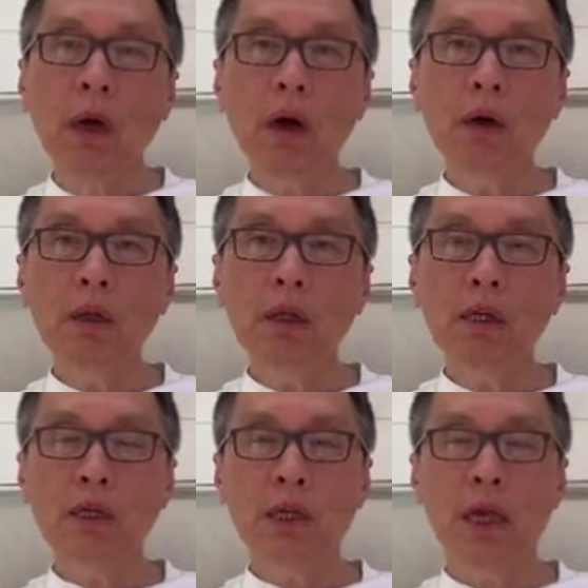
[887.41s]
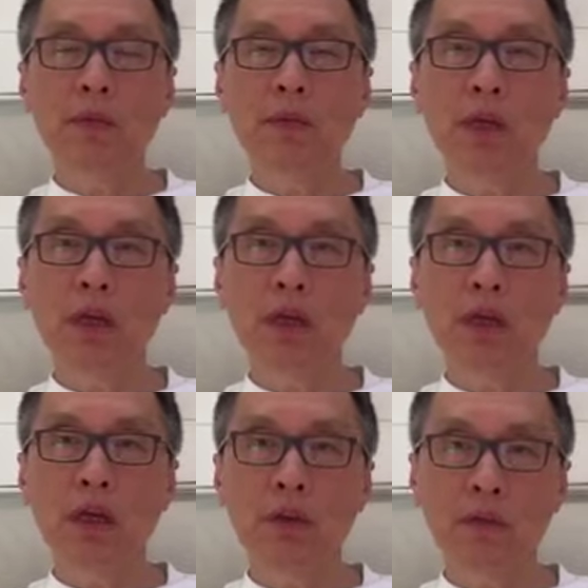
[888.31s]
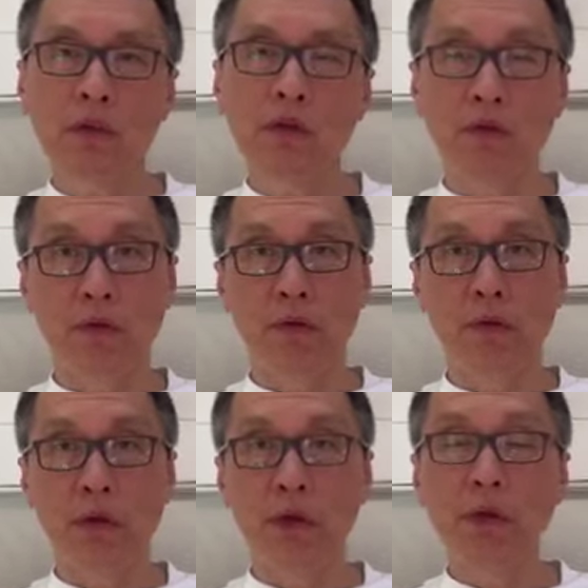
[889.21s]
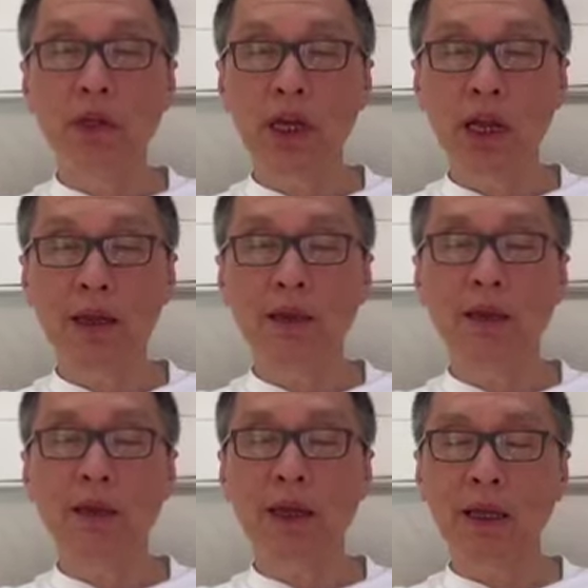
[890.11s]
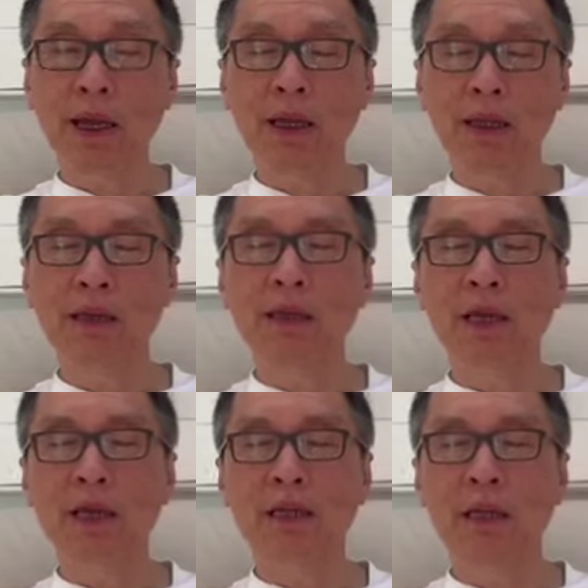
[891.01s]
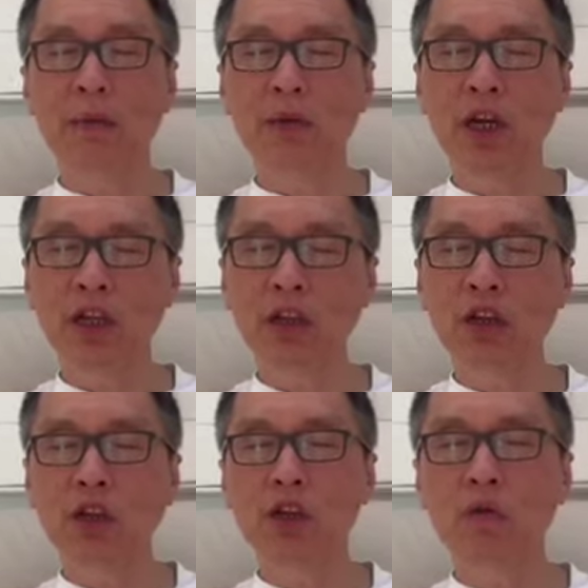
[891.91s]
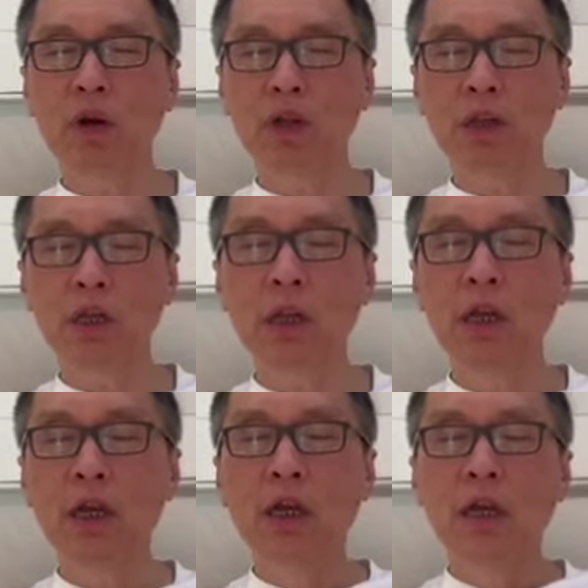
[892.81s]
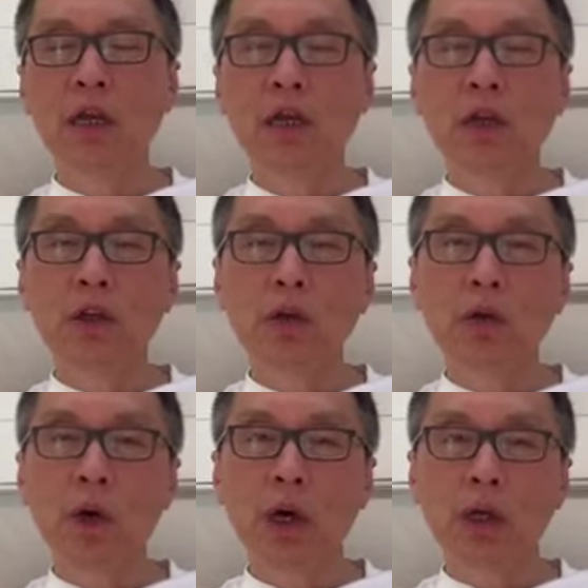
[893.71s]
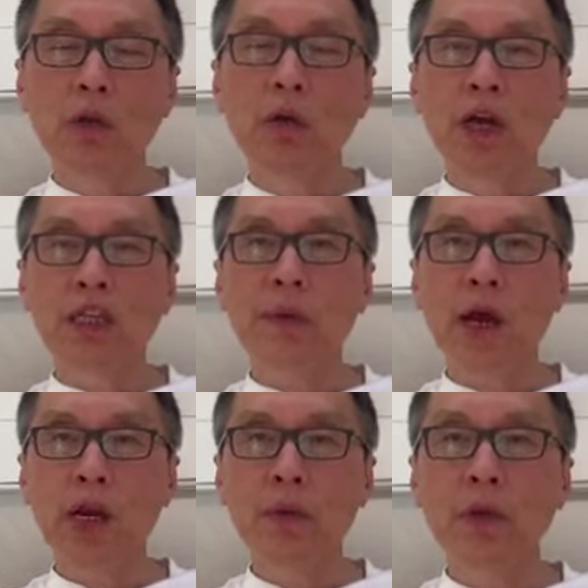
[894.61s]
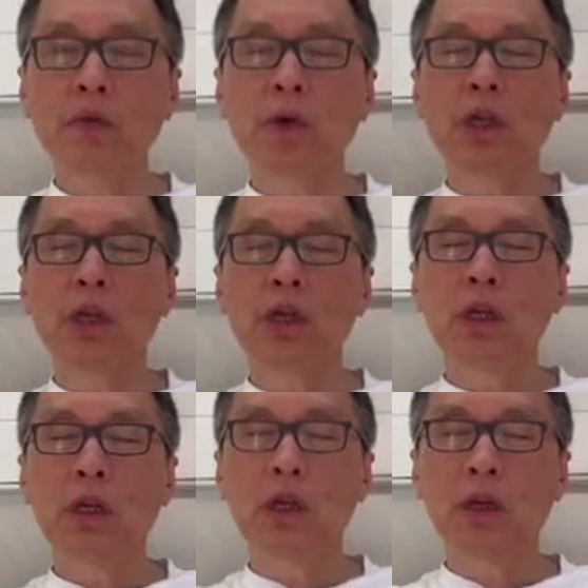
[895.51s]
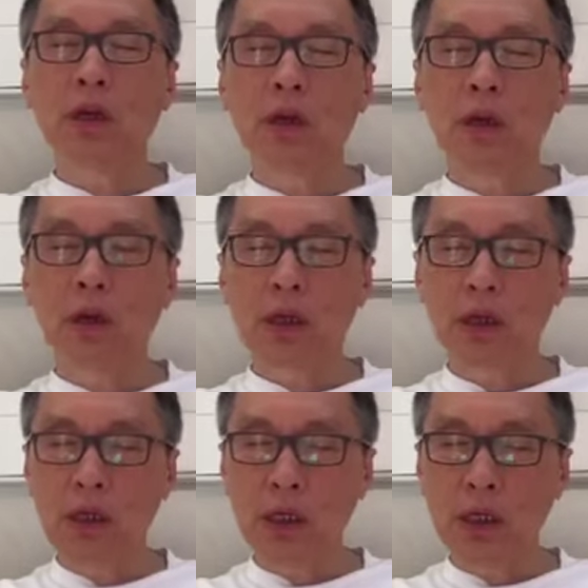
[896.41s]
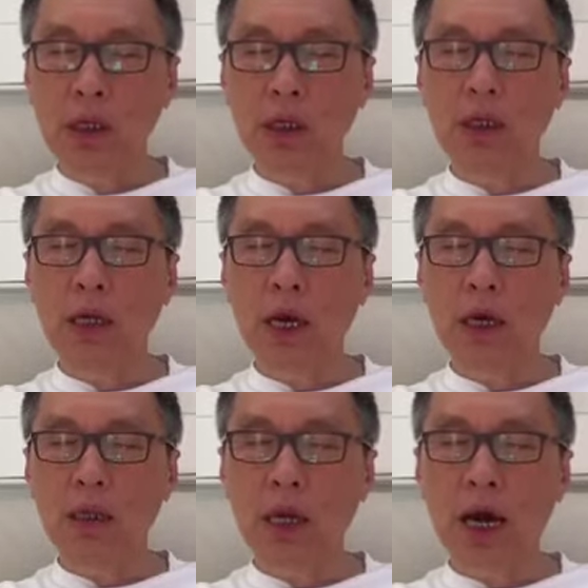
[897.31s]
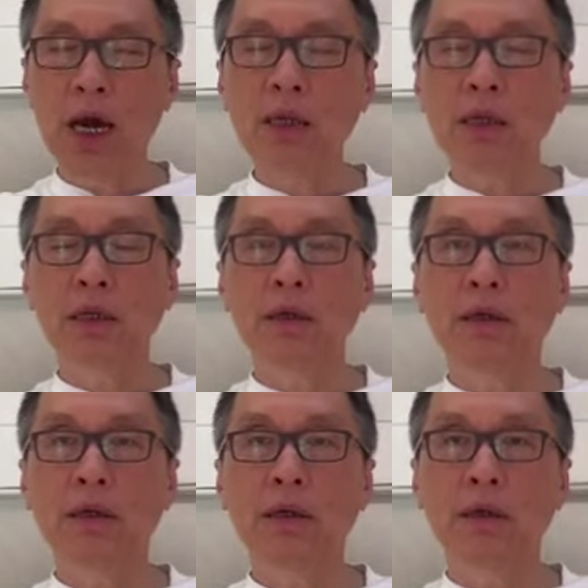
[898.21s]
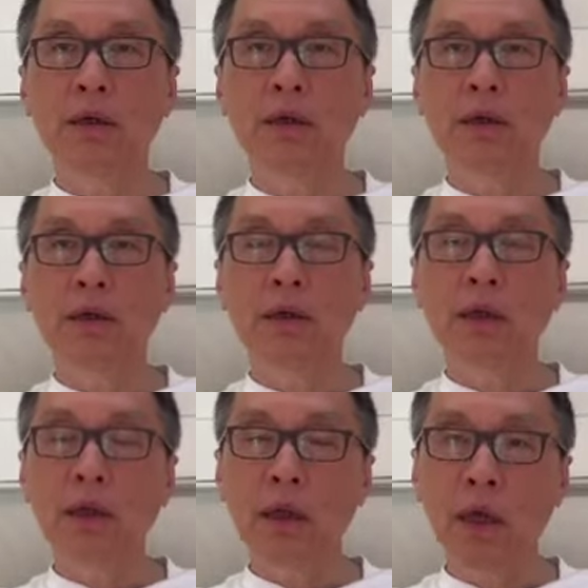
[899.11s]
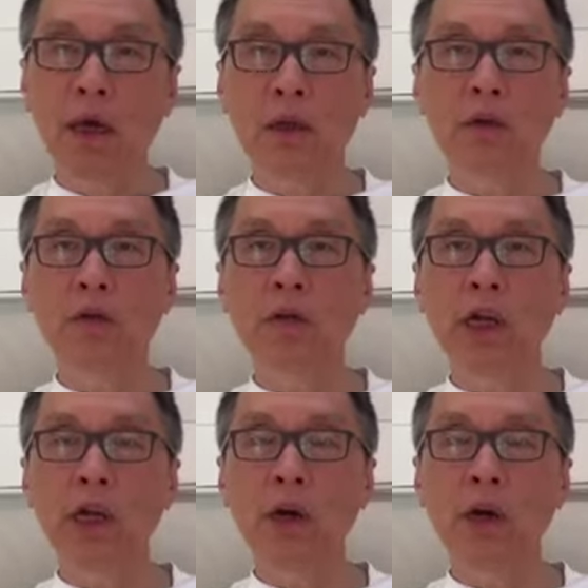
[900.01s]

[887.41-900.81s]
all this can be improved if you take at it, take at this as a uh, General Chi Chi Guang said. You uh, do experiment with the the, the, the, the art uh, to find